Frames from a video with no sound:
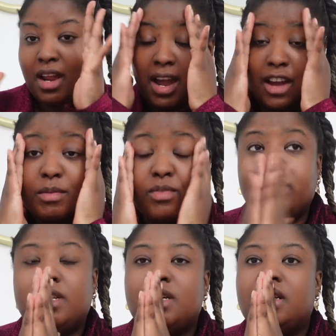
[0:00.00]
I have been
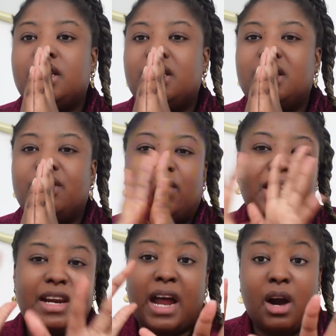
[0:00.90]
reading for
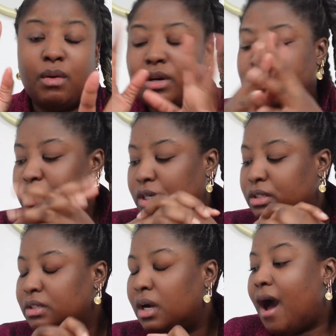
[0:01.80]
like an hour or
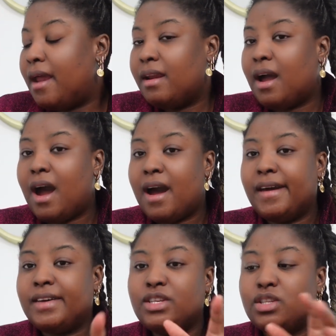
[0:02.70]
so, and
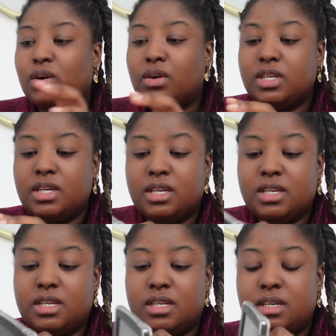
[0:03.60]
I started
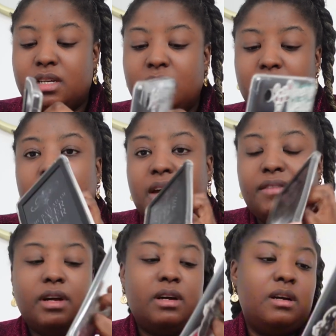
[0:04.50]

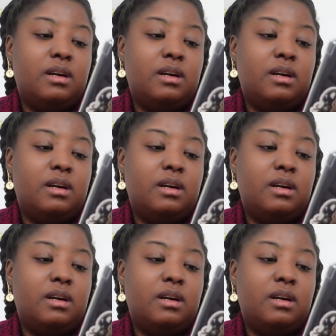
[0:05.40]
Ballad